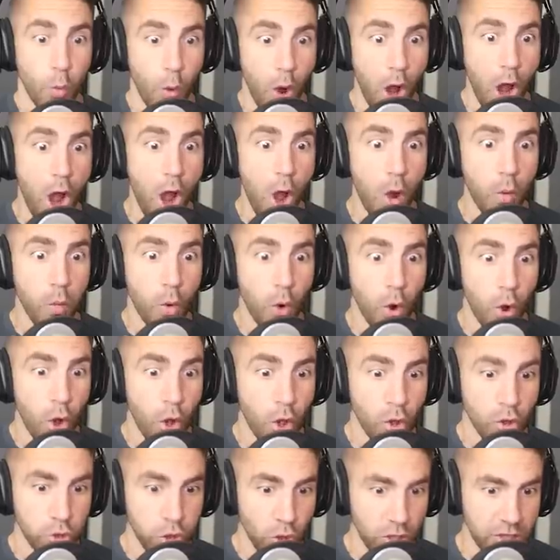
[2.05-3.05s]
Whoa!
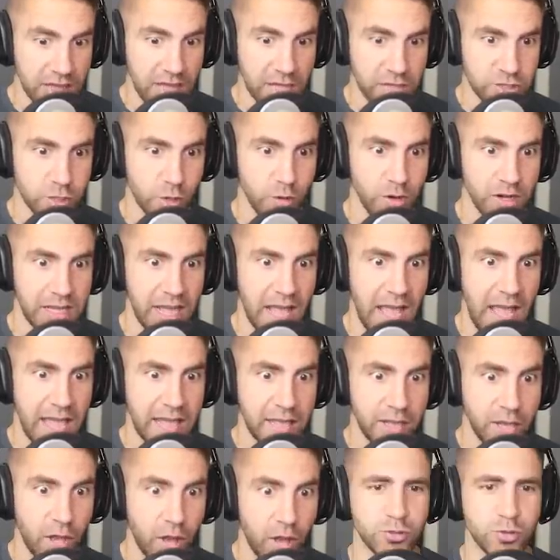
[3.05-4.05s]
Look at that tuna
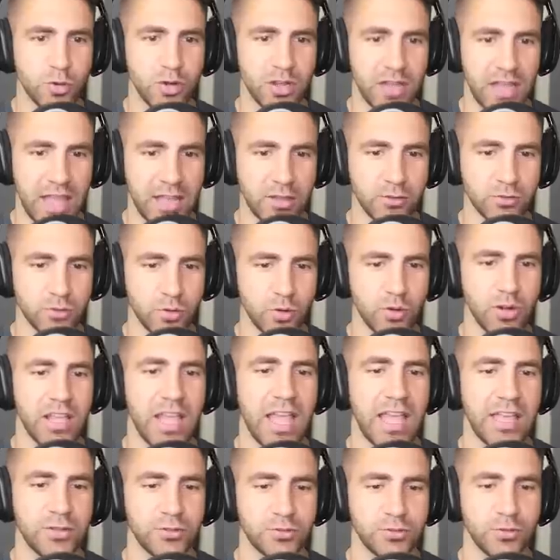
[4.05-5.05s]
gang! Tuna gang, tuna
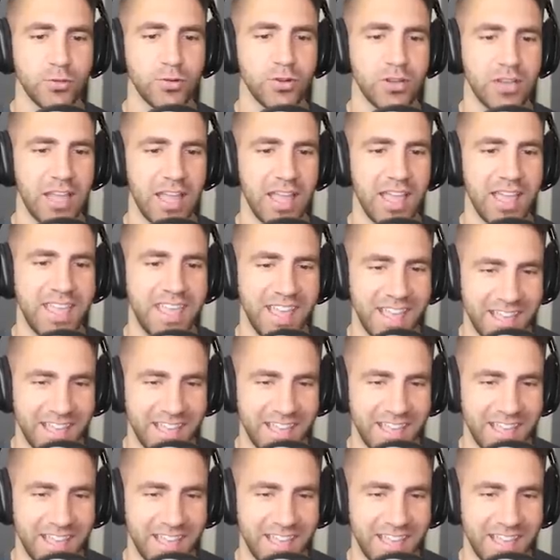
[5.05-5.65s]
gang, tuna gang.